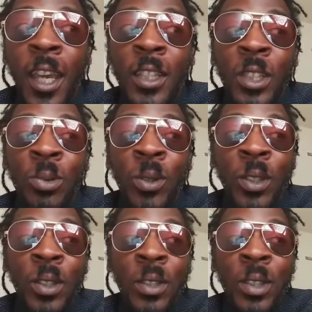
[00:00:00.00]
I just
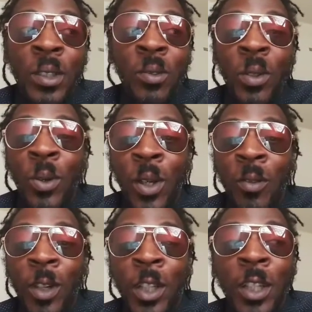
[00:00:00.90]
want to go
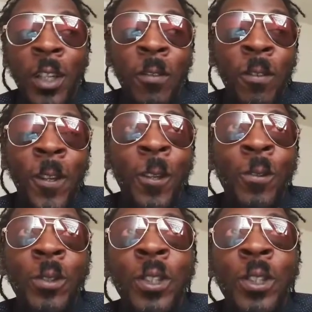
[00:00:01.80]
ahead and run it down for you.